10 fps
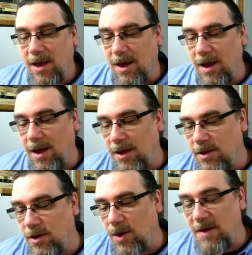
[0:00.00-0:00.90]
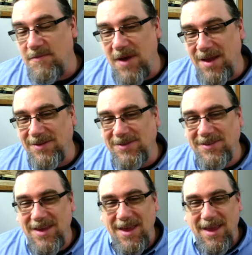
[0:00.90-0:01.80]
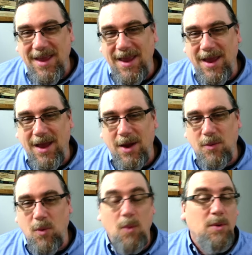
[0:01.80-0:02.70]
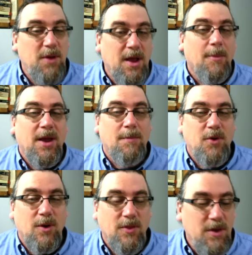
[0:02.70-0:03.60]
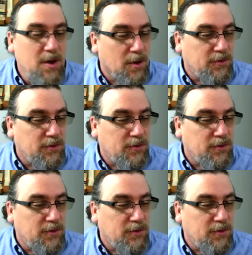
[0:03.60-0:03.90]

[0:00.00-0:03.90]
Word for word: uh, you know, events and what would be coming up during the year.